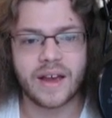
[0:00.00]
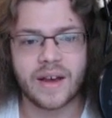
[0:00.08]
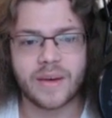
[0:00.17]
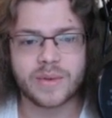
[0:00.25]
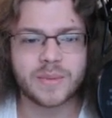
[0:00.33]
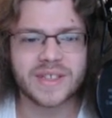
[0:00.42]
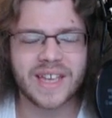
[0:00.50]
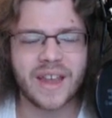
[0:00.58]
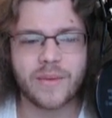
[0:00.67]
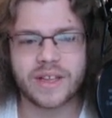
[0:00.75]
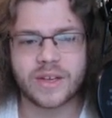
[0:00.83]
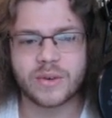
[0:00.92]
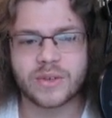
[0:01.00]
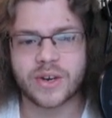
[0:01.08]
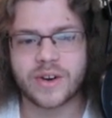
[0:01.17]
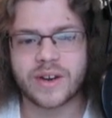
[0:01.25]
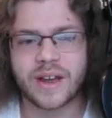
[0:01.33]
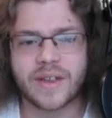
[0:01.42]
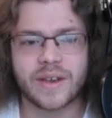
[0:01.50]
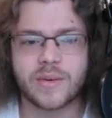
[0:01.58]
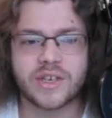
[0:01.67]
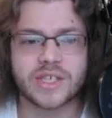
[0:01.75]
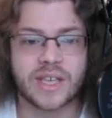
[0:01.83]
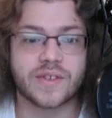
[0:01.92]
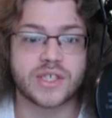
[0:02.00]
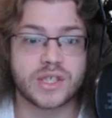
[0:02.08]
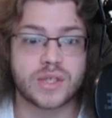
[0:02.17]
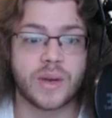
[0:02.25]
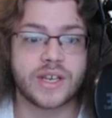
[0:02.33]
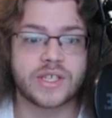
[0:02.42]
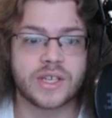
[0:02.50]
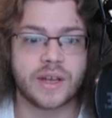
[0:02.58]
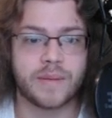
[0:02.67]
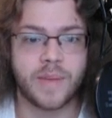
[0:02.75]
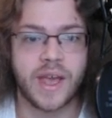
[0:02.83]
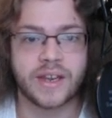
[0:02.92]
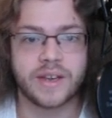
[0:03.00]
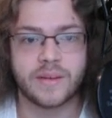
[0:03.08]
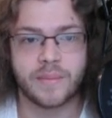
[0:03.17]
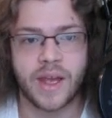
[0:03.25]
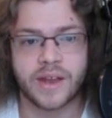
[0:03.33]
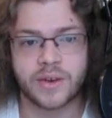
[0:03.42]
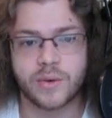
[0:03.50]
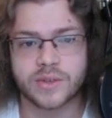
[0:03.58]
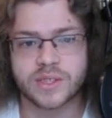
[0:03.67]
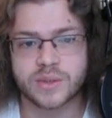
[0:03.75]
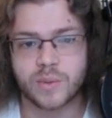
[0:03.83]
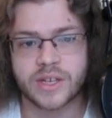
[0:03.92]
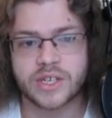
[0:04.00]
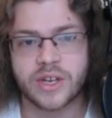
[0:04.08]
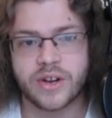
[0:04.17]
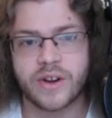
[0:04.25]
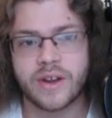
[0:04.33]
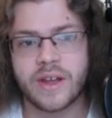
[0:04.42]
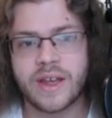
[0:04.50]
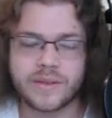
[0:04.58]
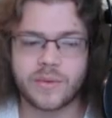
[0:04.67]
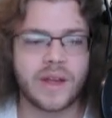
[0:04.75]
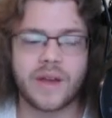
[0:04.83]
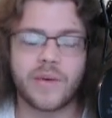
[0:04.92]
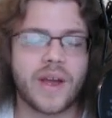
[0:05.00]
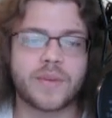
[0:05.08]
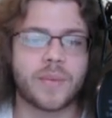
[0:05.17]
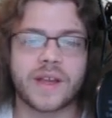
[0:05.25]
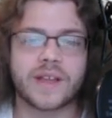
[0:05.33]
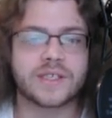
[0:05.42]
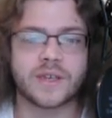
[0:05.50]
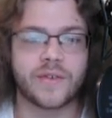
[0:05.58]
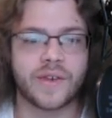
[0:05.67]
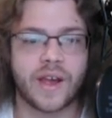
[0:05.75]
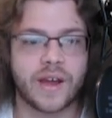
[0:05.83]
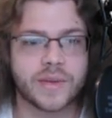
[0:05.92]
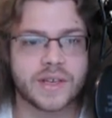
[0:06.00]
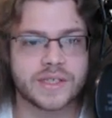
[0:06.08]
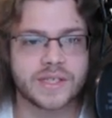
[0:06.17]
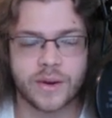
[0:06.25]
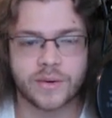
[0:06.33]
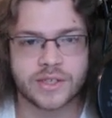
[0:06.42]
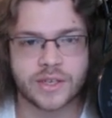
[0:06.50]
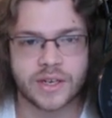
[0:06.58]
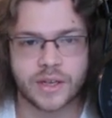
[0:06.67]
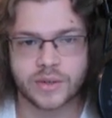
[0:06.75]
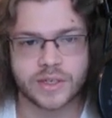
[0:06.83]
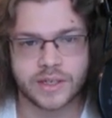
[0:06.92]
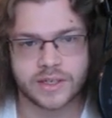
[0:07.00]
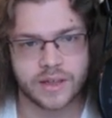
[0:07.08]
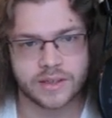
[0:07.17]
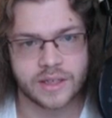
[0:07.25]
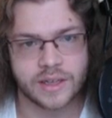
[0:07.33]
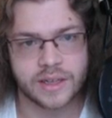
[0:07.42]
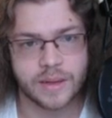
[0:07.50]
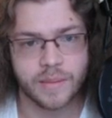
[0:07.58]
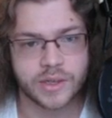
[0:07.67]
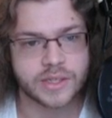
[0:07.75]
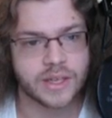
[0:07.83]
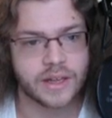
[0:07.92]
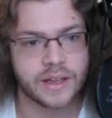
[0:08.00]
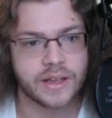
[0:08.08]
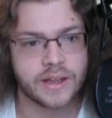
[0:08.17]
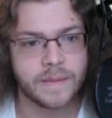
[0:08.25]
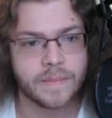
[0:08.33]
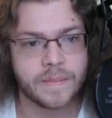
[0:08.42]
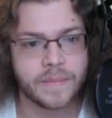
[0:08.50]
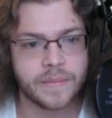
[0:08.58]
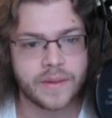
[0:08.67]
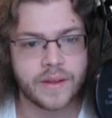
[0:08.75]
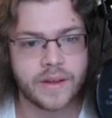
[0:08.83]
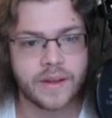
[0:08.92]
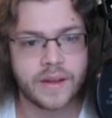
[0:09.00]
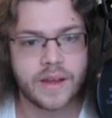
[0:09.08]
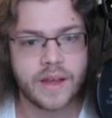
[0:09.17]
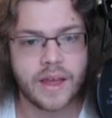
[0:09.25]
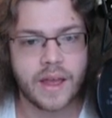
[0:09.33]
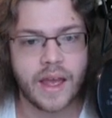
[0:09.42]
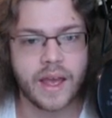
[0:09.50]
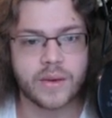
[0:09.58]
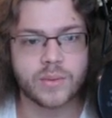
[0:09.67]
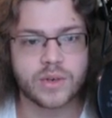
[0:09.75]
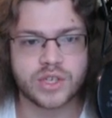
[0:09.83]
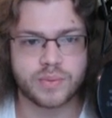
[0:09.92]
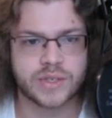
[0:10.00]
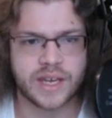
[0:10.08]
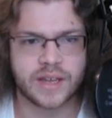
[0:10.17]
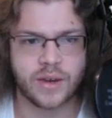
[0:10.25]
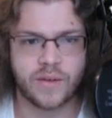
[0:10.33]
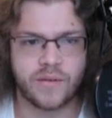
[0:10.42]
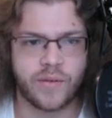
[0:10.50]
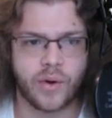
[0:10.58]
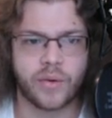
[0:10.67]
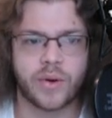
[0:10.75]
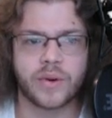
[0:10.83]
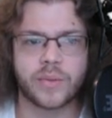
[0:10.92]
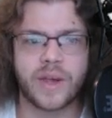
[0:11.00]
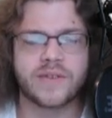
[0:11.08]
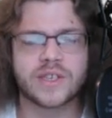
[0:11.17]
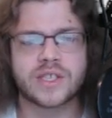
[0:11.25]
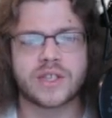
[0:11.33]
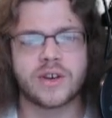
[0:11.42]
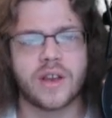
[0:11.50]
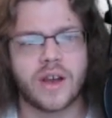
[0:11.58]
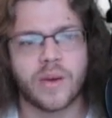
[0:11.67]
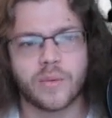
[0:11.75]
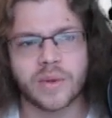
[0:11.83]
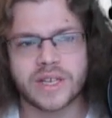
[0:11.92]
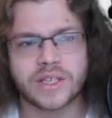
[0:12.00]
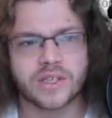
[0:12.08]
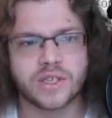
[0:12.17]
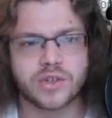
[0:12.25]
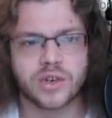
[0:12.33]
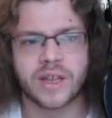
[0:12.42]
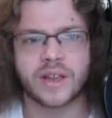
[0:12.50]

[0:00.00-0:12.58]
which means I can't really U-turn. I think we just have to switch, like manual switch here. We have to bring in Sylveon, because Hatterene's going to use like Dazzling Gleam most likely. And we'll just protect the Volcarona. We have to start really Trick